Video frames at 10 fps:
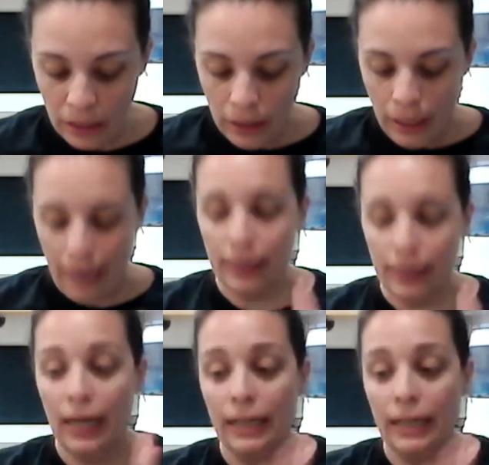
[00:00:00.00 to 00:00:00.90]
And then
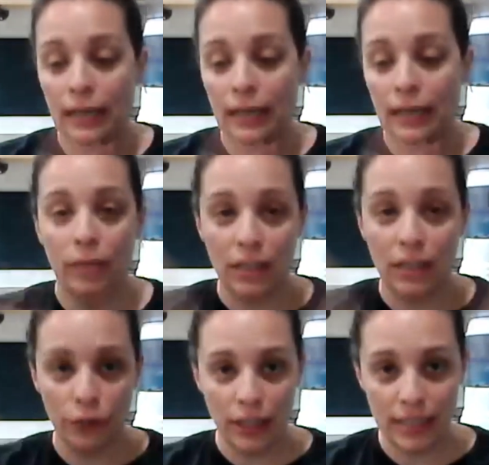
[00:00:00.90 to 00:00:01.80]
anytime, that's for
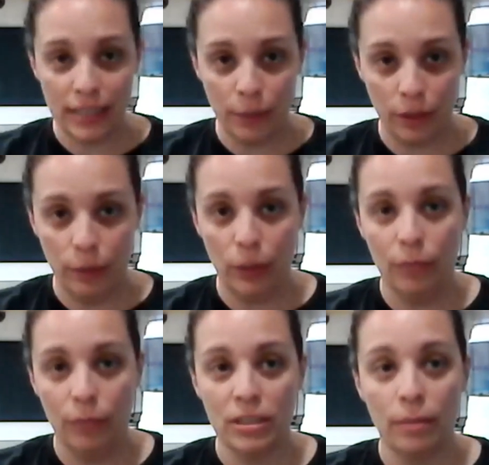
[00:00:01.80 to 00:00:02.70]
anytime you're going to be working with
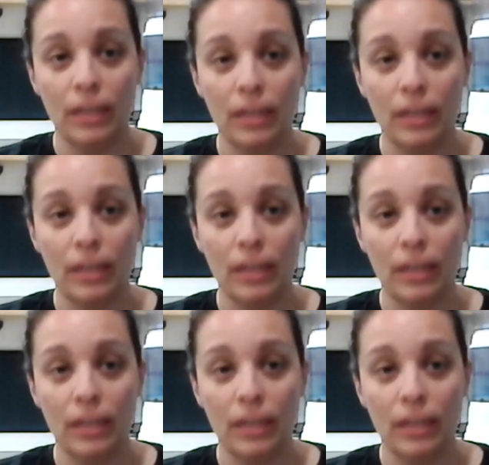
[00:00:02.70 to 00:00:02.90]
somebody else.